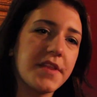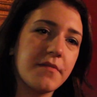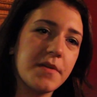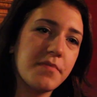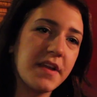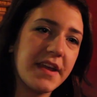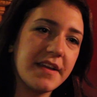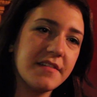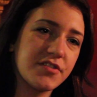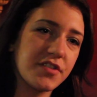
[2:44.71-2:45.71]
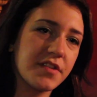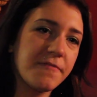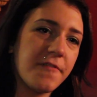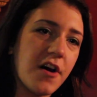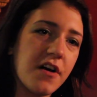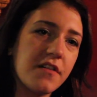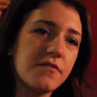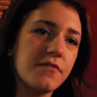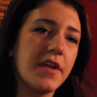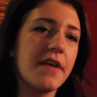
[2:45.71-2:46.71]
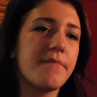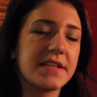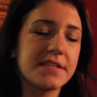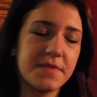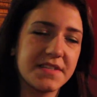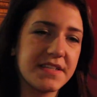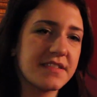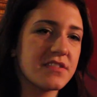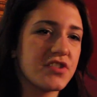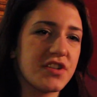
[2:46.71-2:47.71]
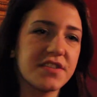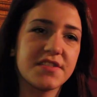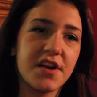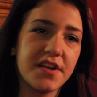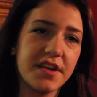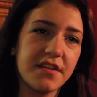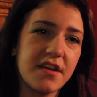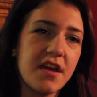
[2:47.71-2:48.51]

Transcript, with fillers: that we play during the fall. We have basketball seasons just started.